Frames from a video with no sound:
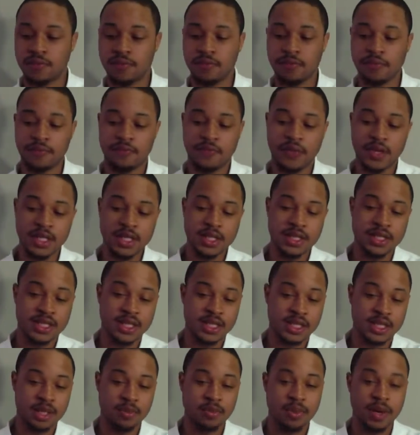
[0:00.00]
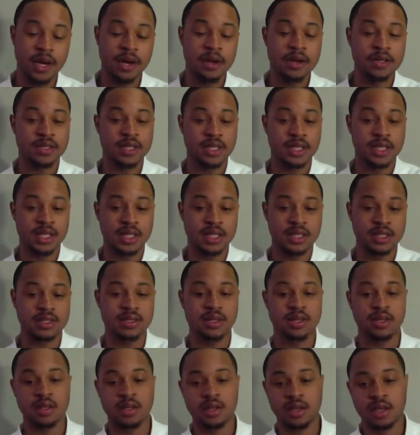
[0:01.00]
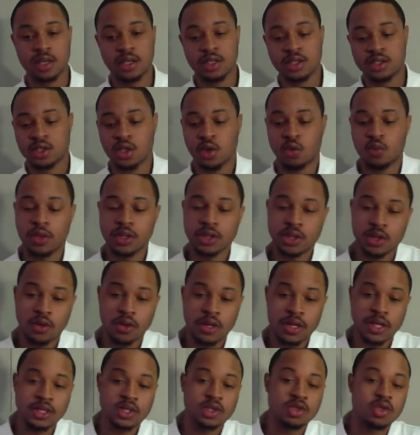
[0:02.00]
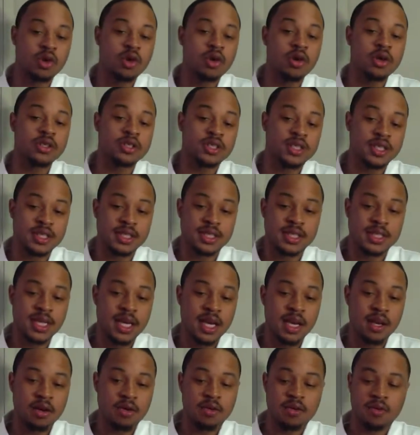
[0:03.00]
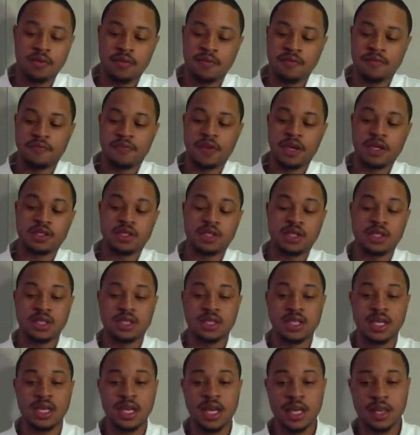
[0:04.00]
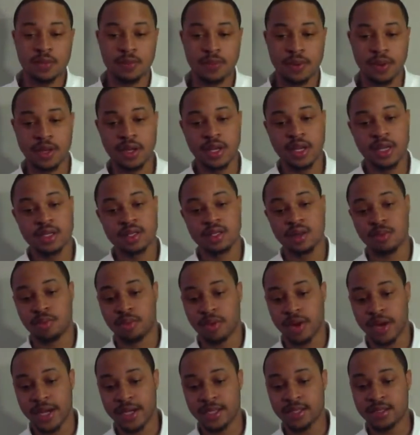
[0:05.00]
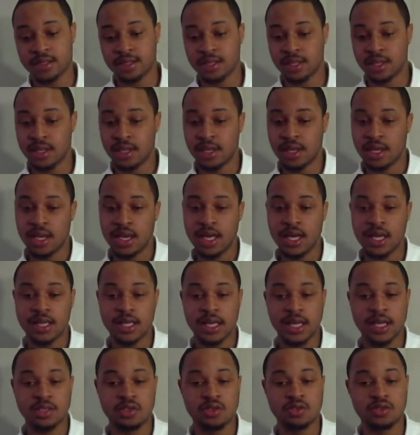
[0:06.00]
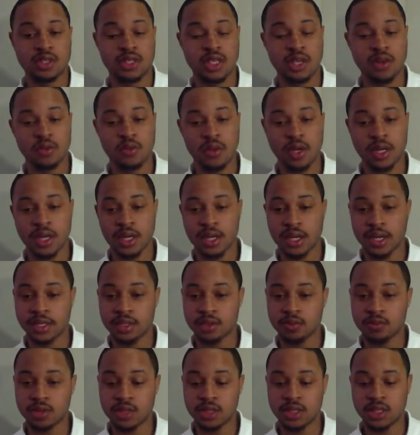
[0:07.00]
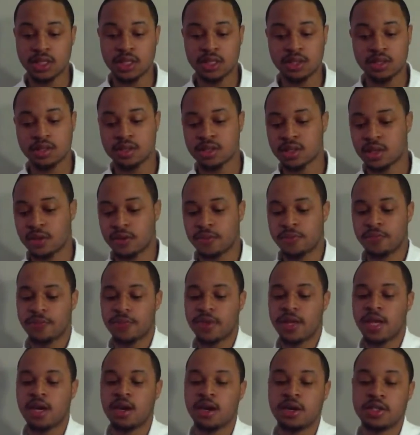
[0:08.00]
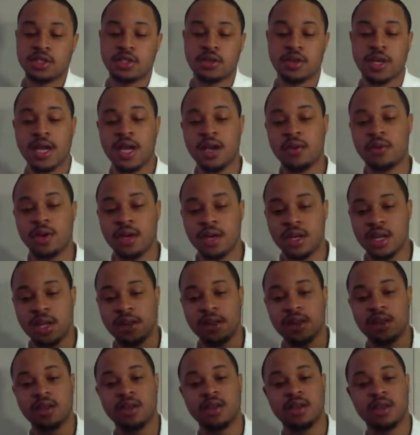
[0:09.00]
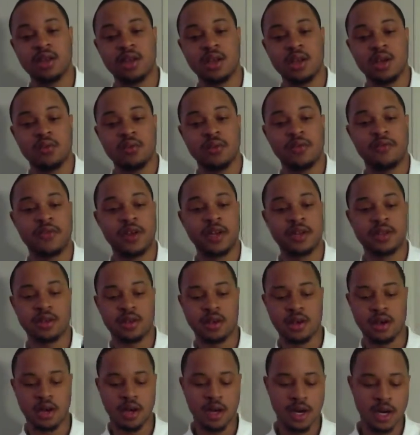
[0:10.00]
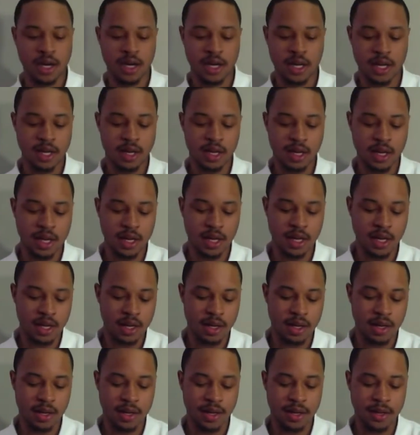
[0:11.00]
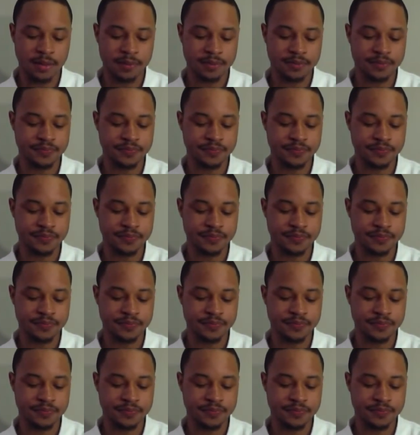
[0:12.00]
50, 60 pairs of these. So what's going to get yours to sell versus another pair? The price and the things you send with it, like the receipt. So, and it also came with another reflector card and the